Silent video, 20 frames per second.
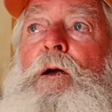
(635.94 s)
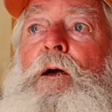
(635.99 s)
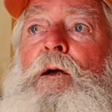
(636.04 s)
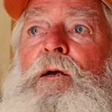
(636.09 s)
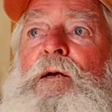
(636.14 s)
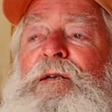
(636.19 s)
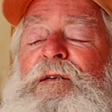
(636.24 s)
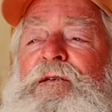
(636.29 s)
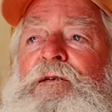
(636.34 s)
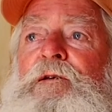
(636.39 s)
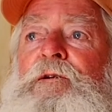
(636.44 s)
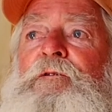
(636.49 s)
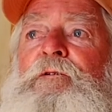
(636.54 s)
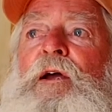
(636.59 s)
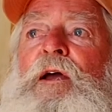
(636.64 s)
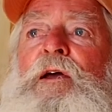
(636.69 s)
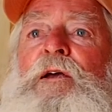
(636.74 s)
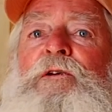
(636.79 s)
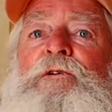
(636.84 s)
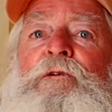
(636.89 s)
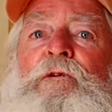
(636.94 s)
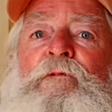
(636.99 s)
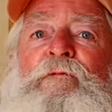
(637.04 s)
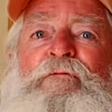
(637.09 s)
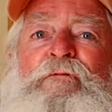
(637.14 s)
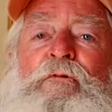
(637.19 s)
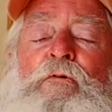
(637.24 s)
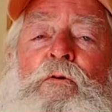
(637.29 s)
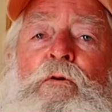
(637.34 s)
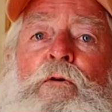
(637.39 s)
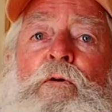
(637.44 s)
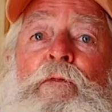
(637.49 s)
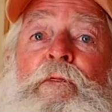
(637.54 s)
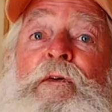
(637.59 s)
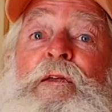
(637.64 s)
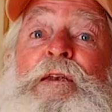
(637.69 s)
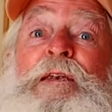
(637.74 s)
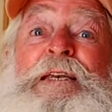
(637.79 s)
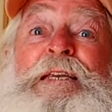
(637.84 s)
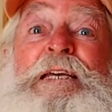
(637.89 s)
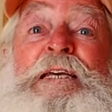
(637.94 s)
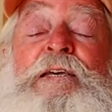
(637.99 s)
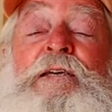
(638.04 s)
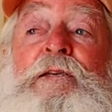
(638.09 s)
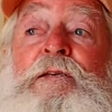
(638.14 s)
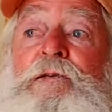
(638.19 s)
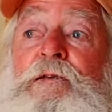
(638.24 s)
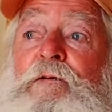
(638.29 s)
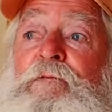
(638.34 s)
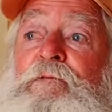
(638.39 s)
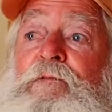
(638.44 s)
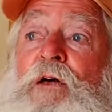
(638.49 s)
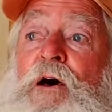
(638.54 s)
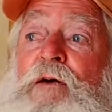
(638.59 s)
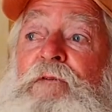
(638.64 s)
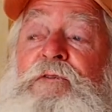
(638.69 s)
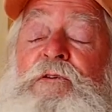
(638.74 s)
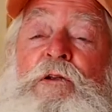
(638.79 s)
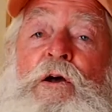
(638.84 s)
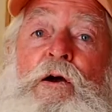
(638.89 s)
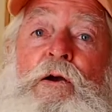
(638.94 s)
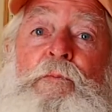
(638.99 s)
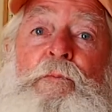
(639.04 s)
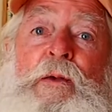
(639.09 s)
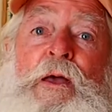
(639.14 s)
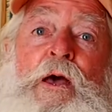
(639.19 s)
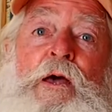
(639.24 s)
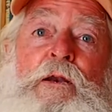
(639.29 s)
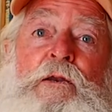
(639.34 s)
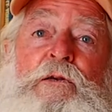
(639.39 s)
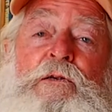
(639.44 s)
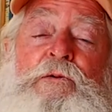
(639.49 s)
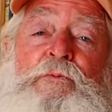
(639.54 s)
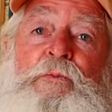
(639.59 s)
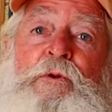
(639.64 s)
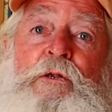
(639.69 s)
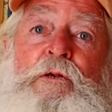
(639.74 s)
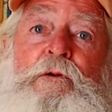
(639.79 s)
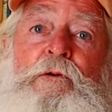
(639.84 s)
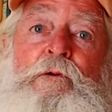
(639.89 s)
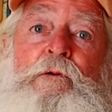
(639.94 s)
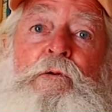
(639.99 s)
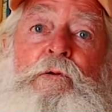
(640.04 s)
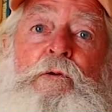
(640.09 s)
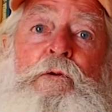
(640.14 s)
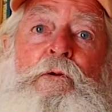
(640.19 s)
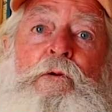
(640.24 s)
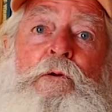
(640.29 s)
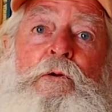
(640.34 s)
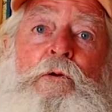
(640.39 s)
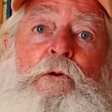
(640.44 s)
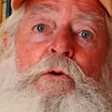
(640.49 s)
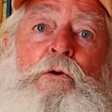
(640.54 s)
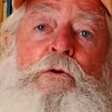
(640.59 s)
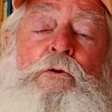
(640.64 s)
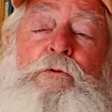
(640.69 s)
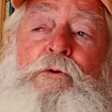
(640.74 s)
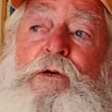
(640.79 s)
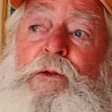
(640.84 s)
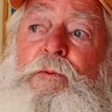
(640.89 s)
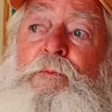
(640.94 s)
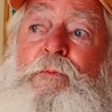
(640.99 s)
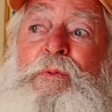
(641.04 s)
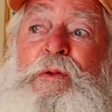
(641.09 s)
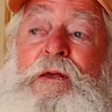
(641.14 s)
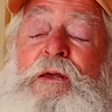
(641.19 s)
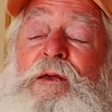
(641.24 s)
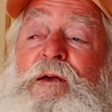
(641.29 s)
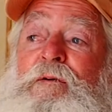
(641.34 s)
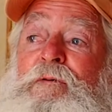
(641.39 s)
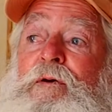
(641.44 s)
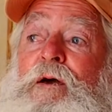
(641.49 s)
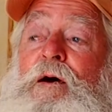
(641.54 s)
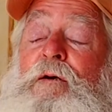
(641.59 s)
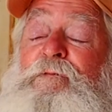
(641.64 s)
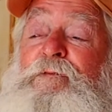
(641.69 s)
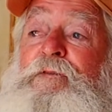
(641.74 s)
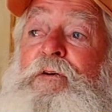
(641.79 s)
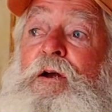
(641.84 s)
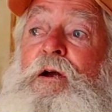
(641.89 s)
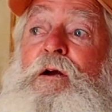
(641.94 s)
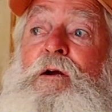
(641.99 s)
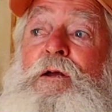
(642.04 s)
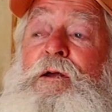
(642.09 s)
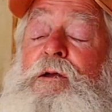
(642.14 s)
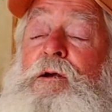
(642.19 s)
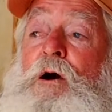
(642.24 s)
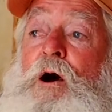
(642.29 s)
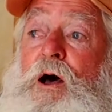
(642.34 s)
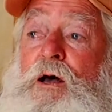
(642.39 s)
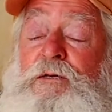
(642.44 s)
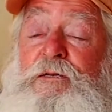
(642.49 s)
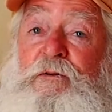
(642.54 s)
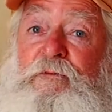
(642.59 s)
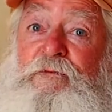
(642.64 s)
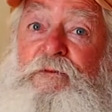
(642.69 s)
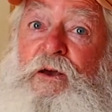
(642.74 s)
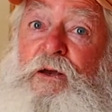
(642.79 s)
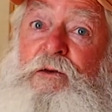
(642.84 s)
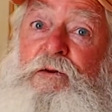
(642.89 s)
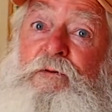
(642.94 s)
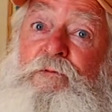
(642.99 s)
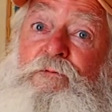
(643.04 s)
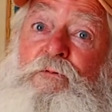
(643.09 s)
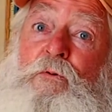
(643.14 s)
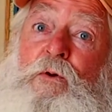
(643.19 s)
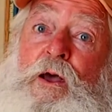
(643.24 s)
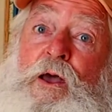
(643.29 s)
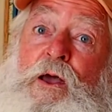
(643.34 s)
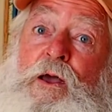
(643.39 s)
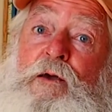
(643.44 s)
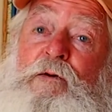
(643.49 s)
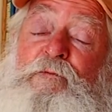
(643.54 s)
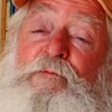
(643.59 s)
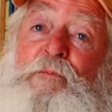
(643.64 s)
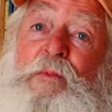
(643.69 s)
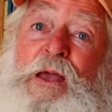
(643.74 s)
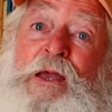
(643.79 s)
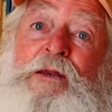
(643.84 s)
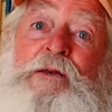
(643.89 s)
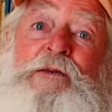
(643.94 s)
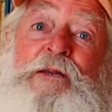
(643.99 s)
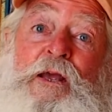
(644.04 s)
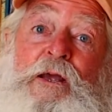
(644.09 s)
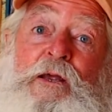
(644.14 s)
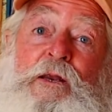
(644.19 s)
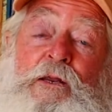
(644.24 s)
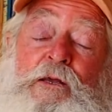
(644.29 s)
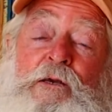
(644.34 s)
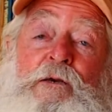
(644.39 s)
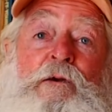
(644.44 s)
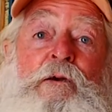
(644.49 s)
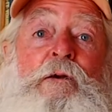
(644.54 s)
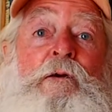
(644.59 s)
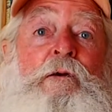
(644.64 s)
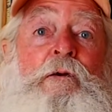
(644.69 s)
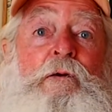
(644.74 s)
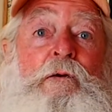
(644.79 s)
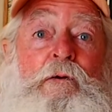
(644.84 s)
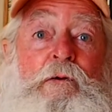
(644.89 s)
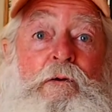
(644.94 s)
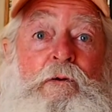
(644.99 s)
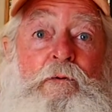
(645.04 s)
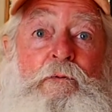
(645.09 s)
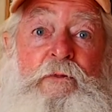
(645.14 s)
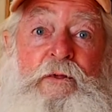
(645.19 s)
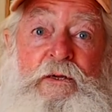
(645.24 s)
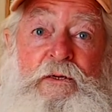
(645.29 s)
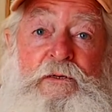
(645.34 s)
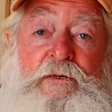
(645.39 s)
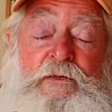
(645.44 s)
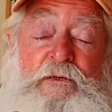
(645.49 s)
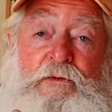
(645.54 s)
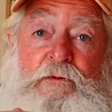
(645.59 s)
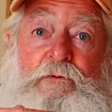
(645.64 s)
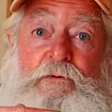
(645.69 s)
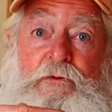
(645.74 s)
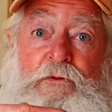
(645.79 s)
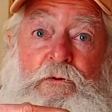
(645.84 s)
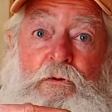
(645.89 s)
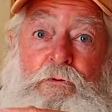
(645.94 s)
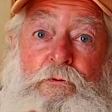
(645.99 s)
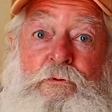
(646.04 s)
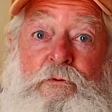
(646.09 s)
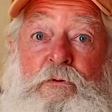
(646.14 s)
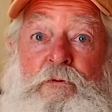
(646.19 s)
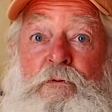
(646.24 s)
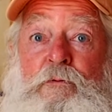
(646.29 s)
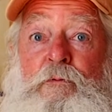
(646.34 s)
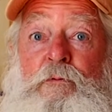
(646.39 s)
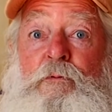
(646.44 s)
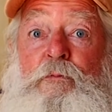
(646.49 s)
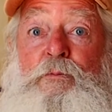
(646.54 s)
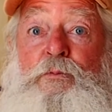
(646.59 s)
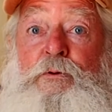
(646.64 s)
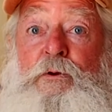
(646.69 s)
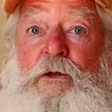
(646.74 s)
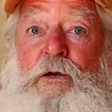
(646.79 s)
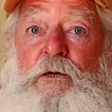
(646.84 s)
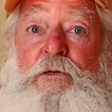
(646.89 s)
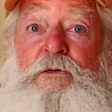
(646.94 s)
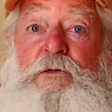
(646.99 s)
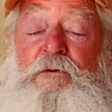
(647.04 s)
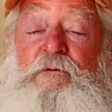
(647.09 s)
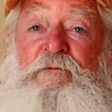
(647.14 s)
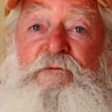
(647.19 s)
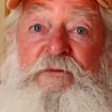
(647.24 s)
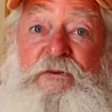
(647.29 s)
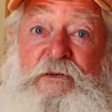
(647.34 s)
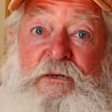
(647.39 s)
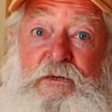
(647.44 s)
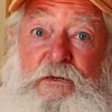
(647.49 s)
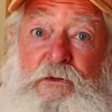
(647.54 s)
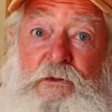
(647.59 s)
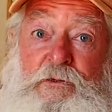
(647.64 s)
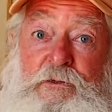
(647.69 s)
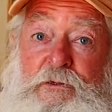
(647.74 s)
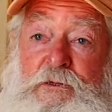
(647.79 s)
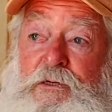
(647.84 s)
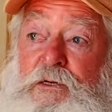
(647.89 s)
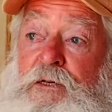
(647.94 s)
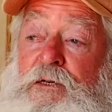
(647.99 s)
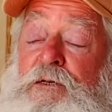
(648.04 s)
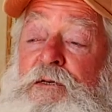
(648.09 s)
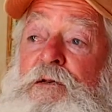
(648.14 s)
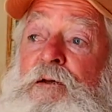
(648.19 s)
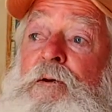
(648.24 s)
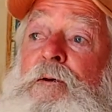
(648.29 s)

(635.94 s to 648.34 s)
consideration for the needs of livestock management, who can be a, a very cost effective way of maintaining these solar production facilities,